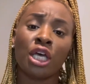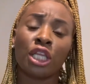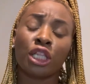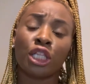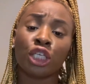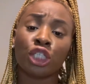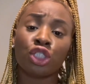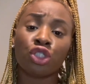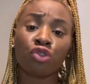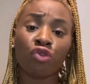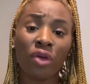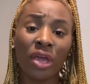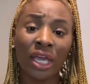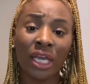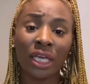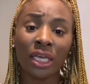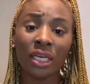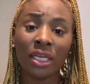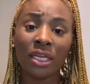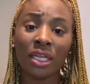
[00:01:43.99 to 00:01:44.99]
the
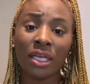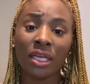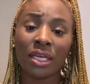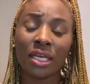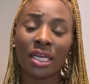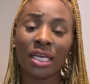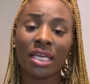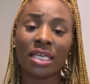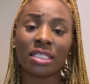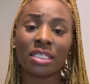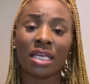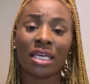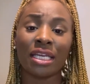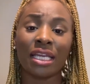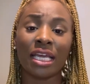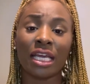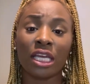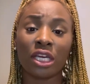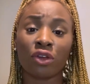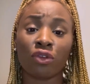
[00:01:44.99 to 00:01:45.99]
train is an
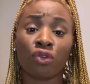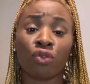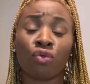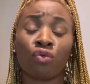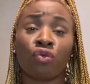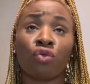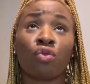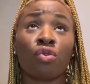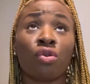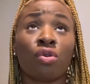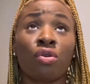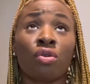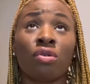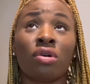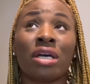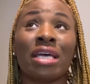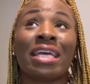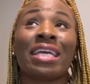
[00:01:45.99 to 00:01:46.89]
integral